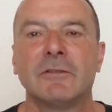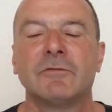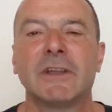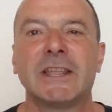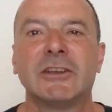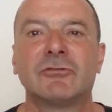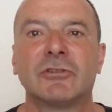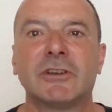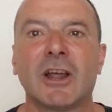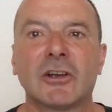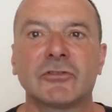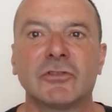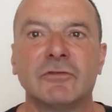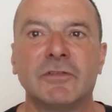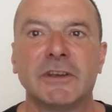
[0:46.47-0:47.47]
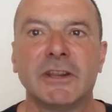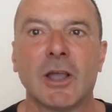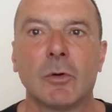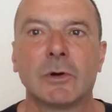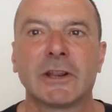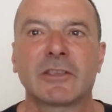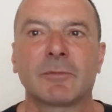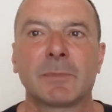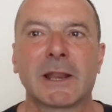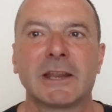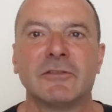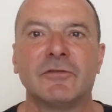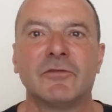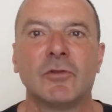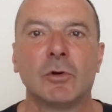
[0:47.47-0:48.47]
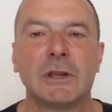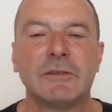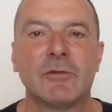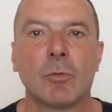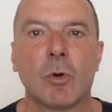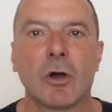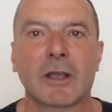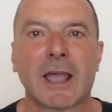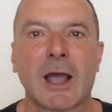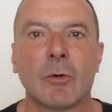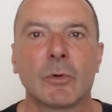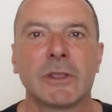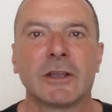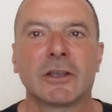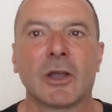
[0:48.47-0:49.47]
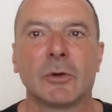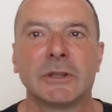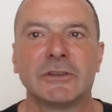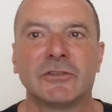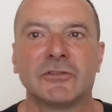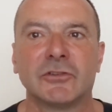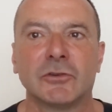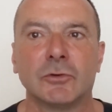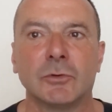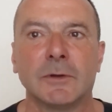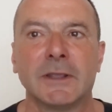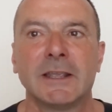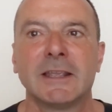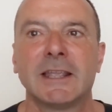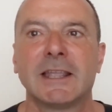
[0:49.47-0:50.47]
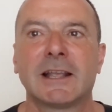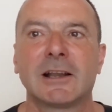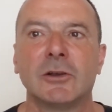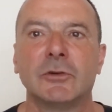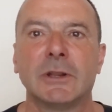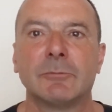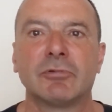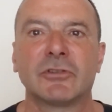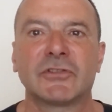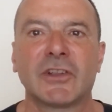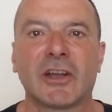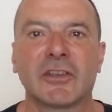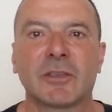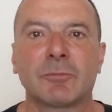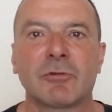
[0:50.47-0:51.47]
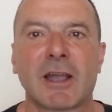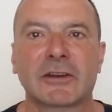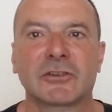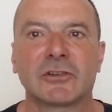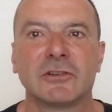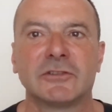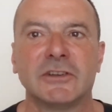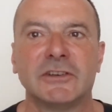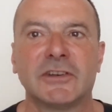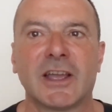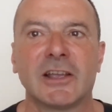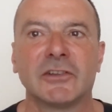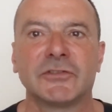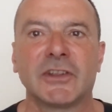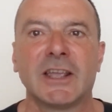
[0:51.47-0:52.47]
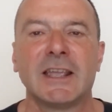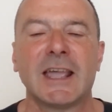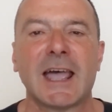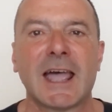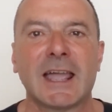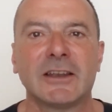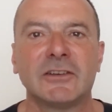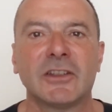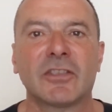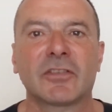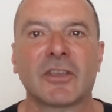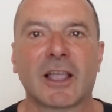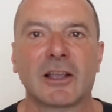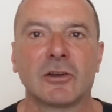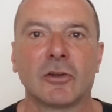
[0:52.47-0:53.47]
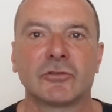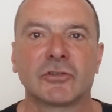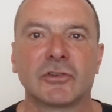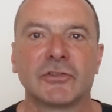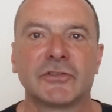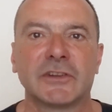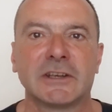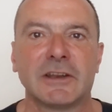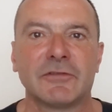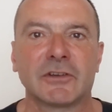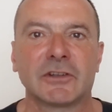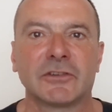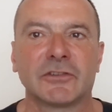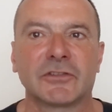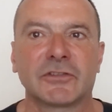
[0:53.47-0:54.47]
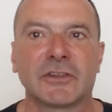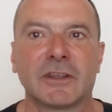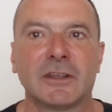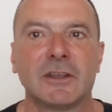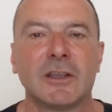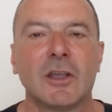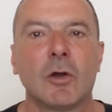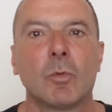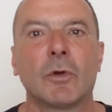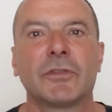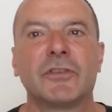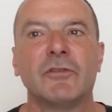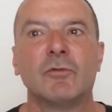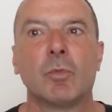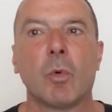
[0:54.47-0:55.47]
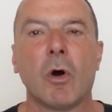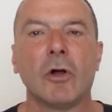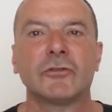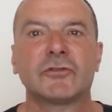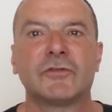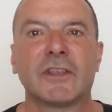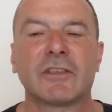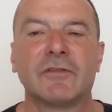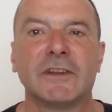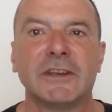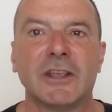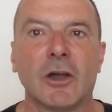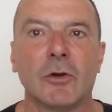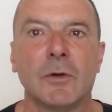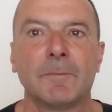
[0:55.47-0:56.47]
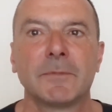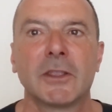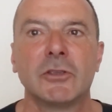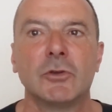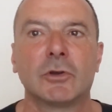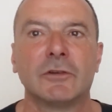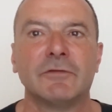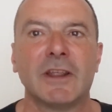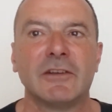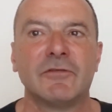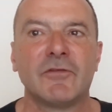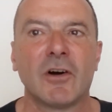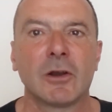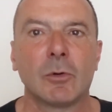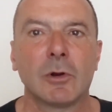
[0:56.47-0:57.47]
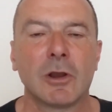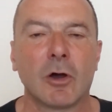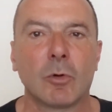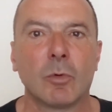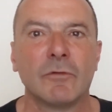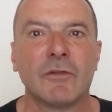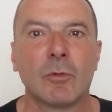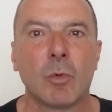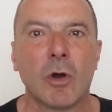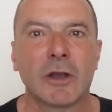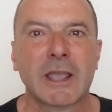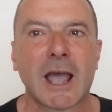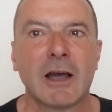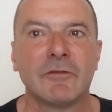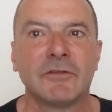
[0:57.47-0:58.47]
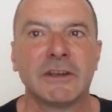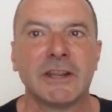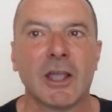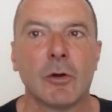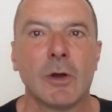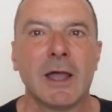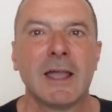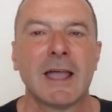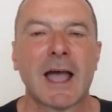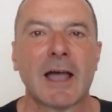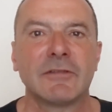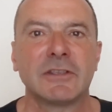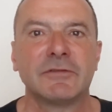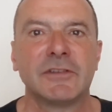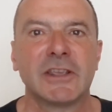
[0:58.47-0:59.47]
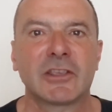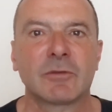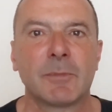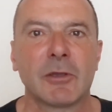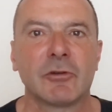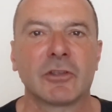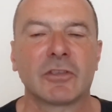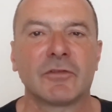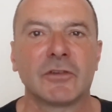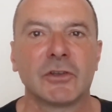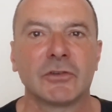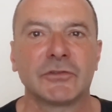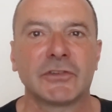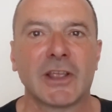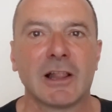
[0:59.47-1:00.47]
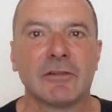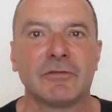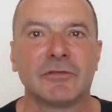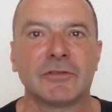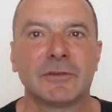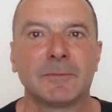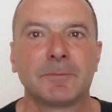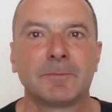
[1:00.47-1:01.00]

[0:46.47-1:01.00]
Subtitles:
The introduction video will explain fully the workout we are going to do, including precise practical details and its psychological significance. Once you've watched this video, you can then follow along with a workout video, having the experience for yourself.